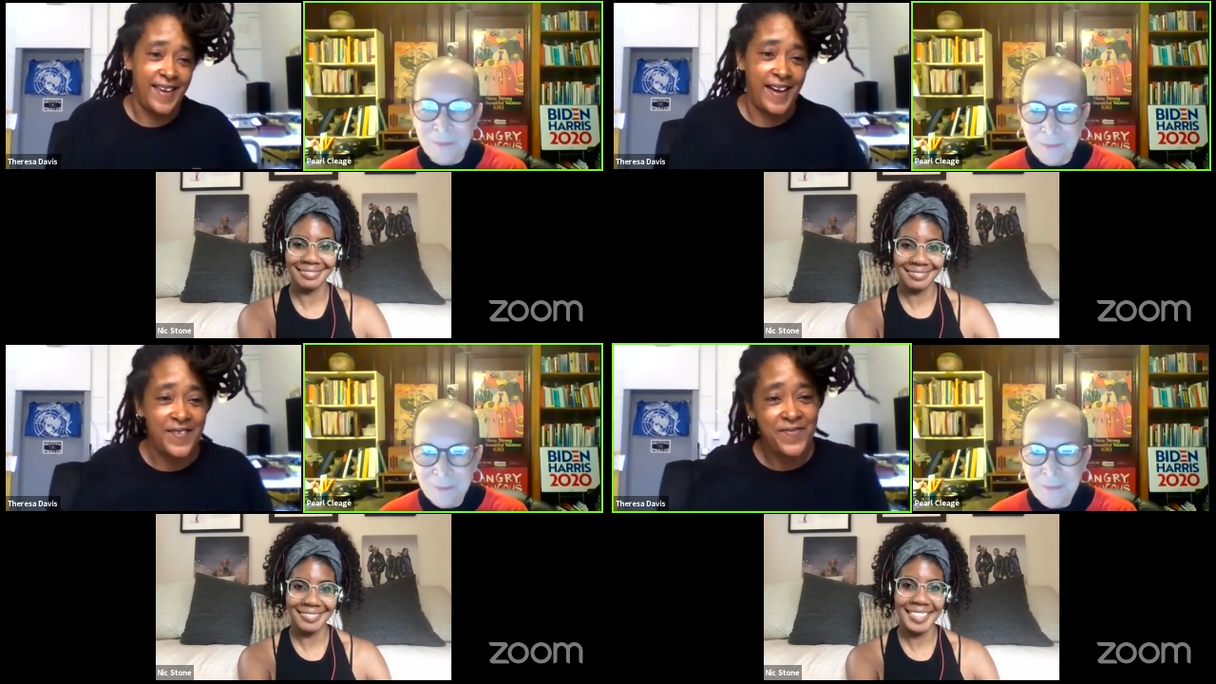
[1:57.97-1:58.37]

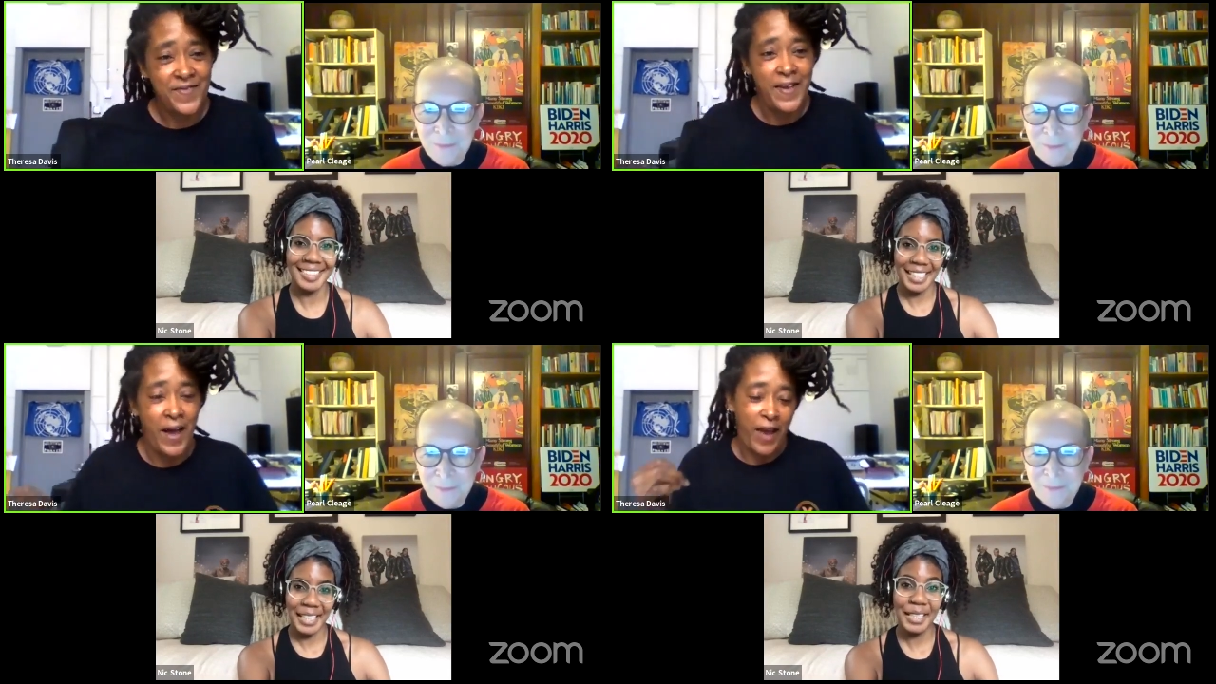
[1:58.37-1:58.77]
Speaker 1: Yeah, yeah.
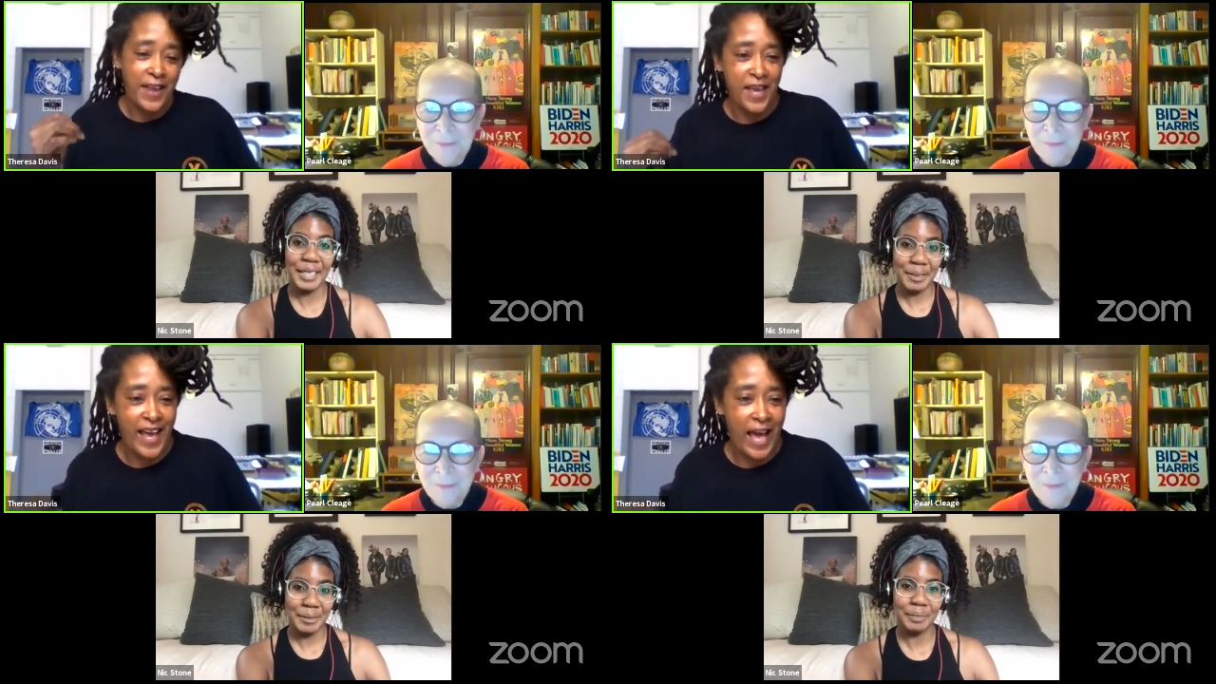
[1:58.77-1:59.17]

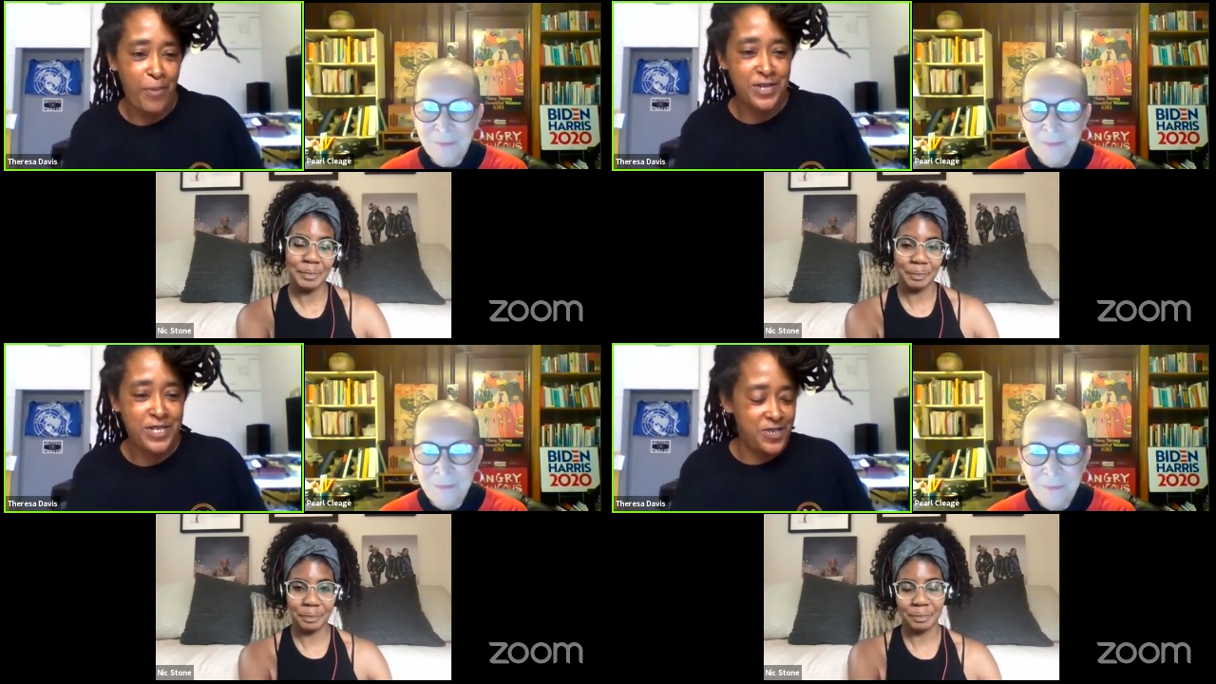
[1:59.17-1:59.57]
Okay, Nick, how
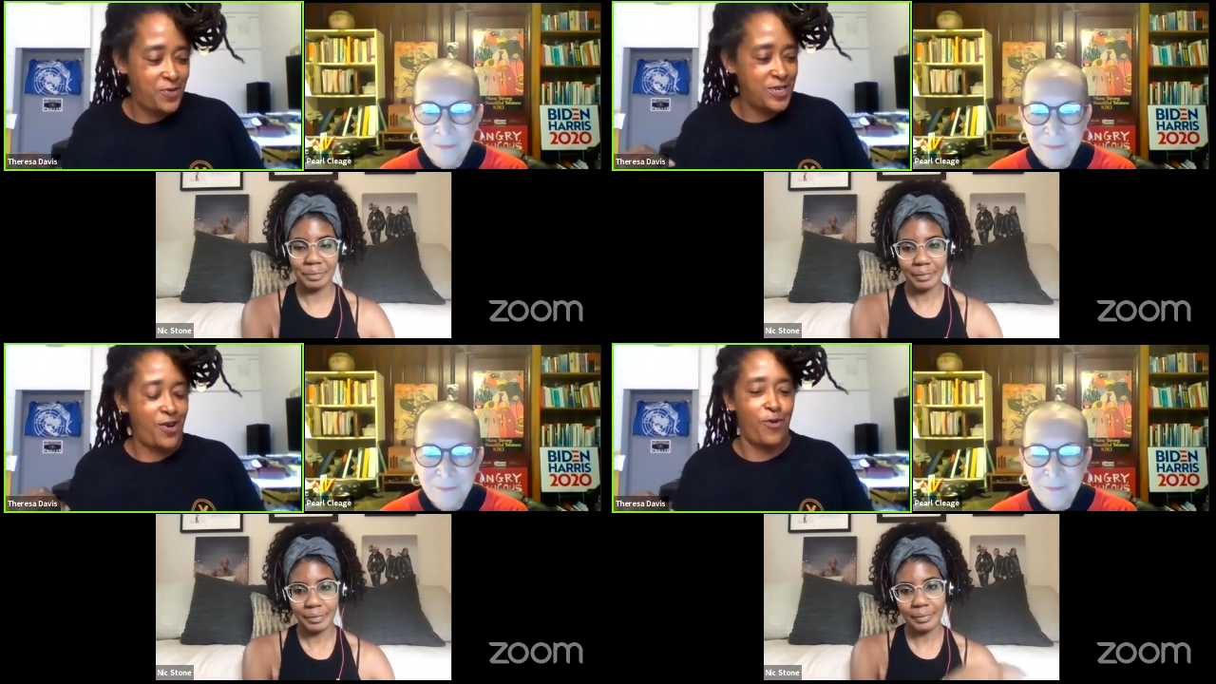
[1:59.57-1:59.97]
about
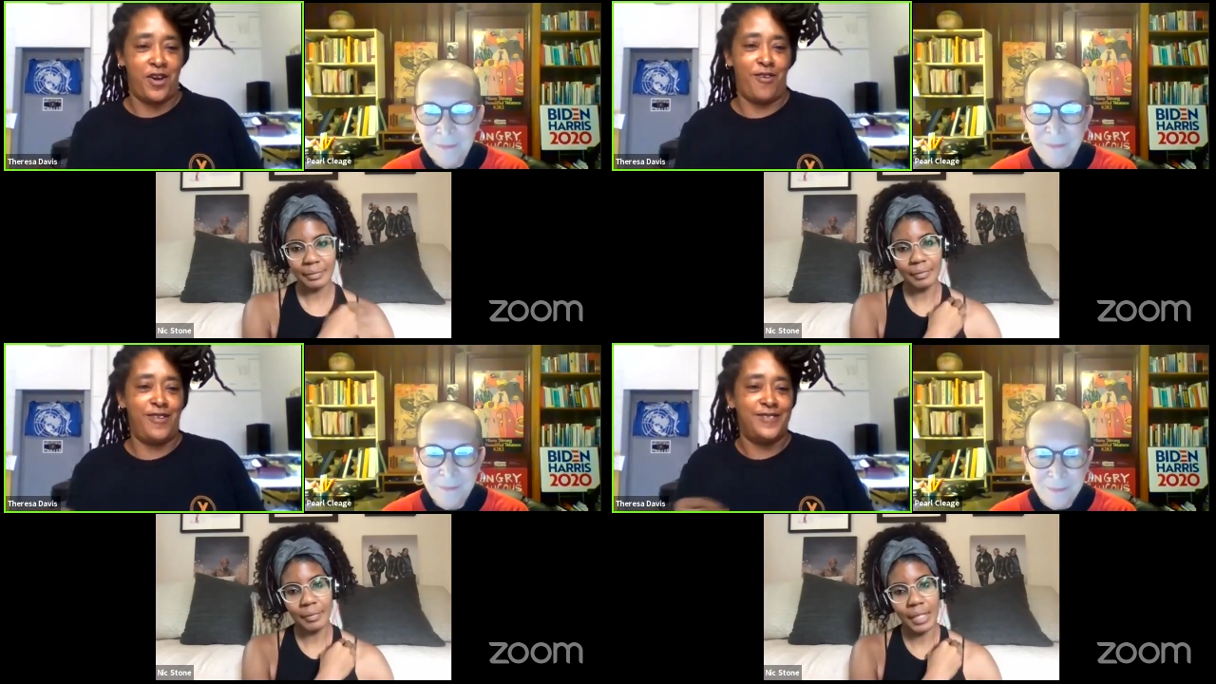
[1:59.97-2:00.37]
you? What's
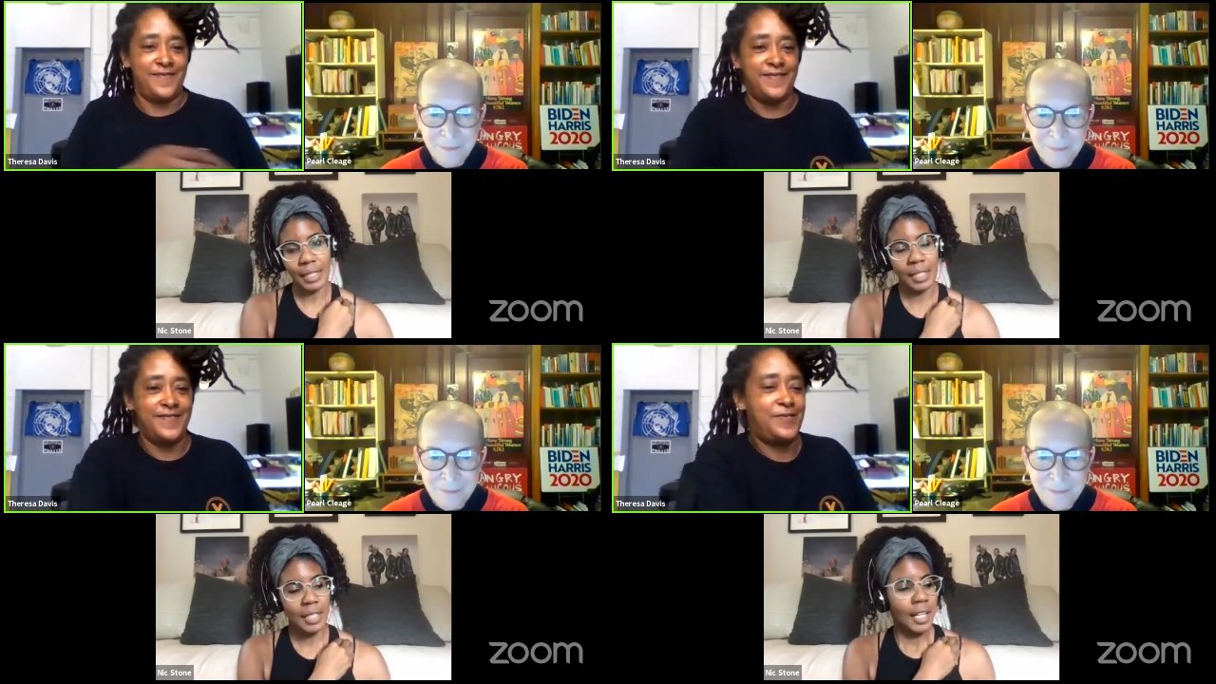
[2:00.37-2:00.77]
going on?
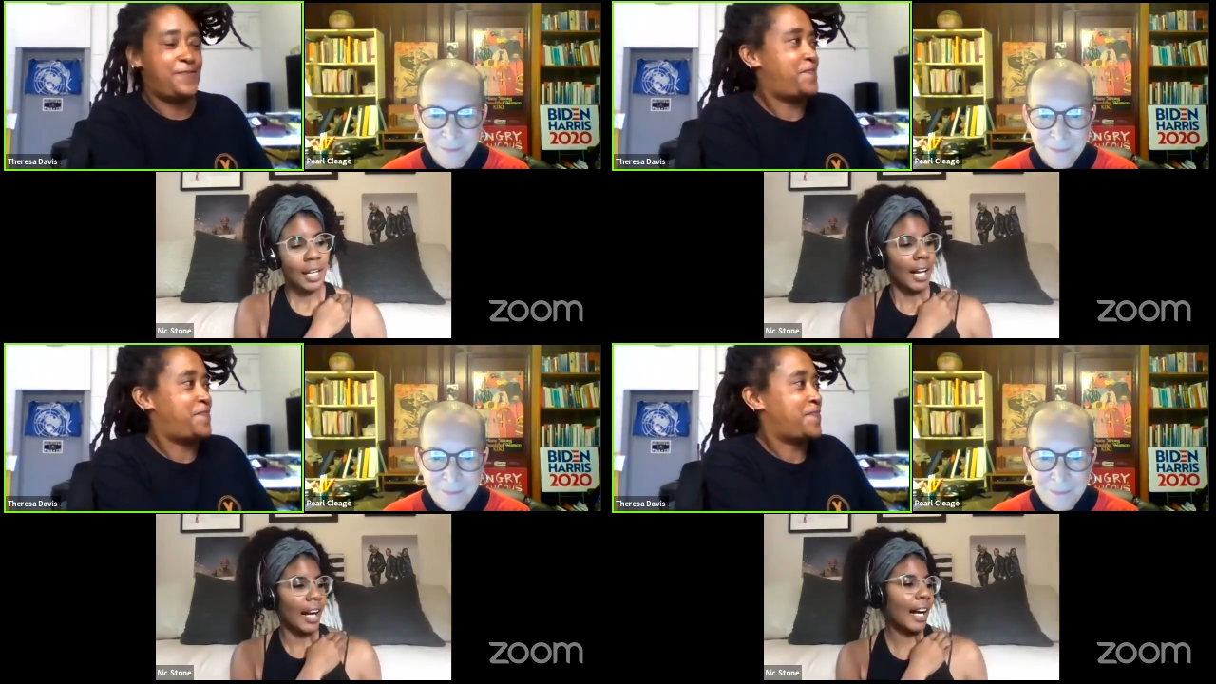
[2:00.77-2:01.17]

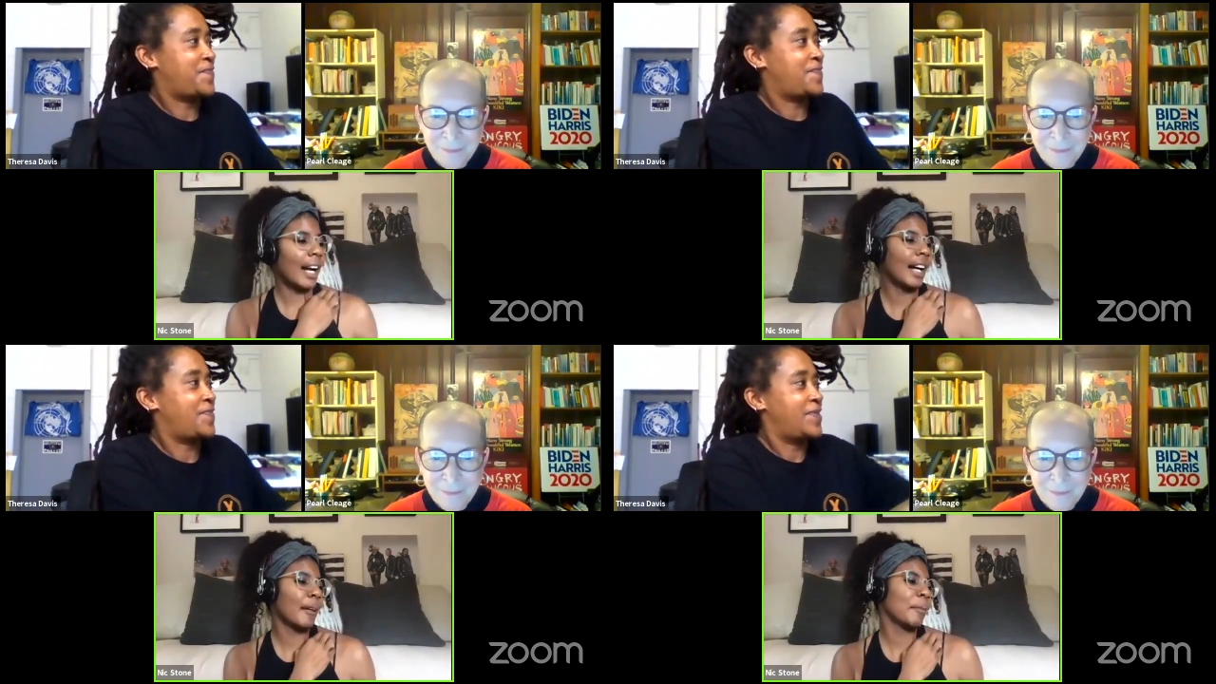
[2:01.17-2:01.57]

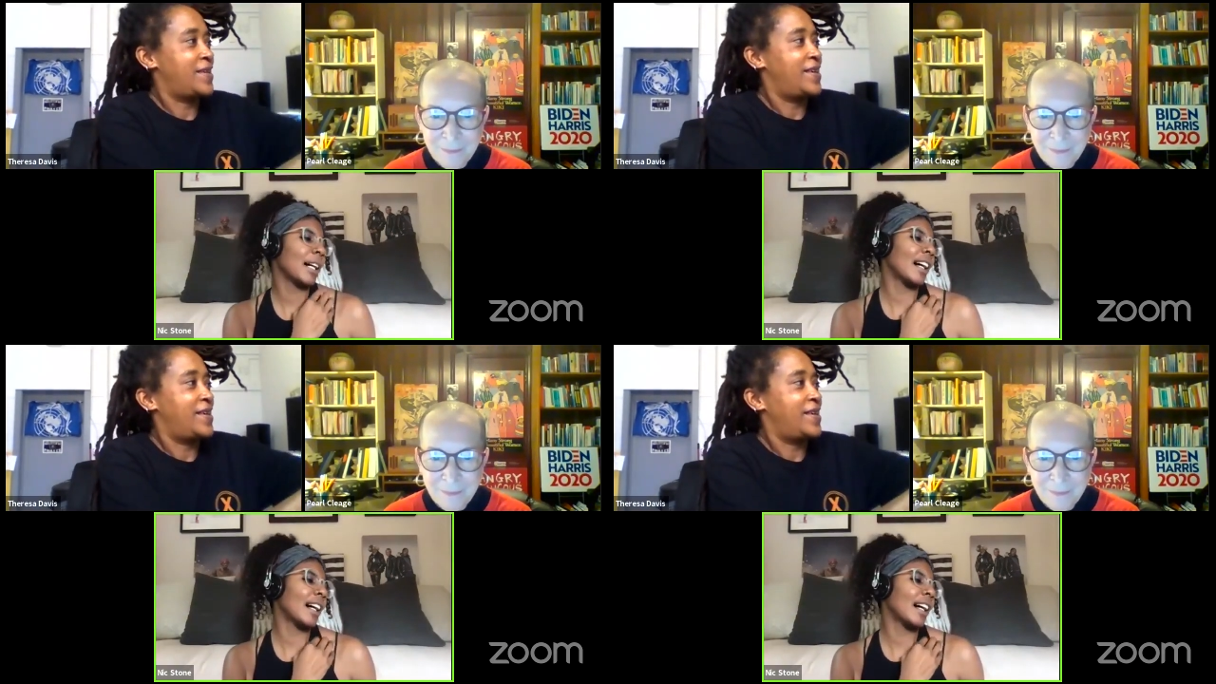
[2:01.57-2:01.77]
Speaker 2: Um,